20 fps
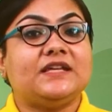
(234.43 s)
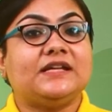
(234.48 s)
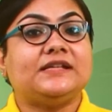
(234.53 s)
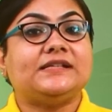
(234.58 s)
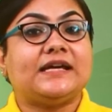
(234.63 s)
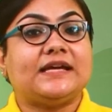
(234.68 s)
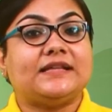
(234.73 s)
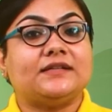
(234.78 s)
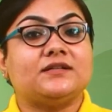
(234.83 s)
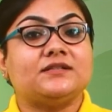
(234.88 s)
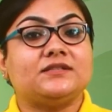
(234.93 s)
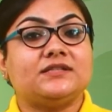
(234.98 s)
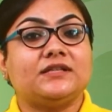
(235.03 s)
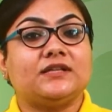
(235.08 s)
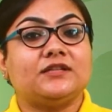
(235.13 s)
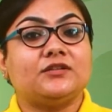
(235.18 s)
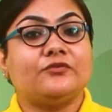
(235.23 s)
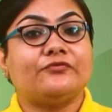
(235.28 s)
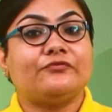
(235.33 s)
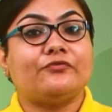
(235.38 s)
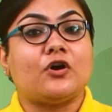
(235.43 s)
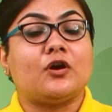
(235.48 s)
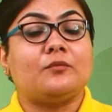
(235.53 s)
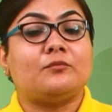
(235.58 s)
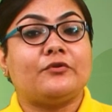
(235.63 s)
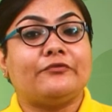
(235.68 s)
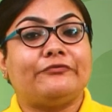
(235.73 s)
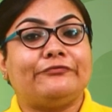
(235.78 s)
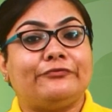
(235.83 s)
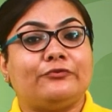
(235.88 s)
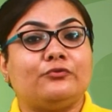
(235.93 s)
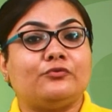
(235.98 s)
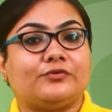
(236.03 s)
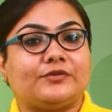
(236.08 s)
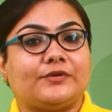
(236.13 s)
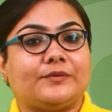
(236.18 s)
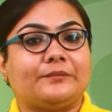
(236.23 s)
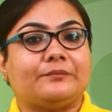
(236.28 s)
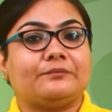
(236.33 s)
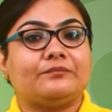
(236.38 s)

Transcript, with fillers: need energy in the form of food.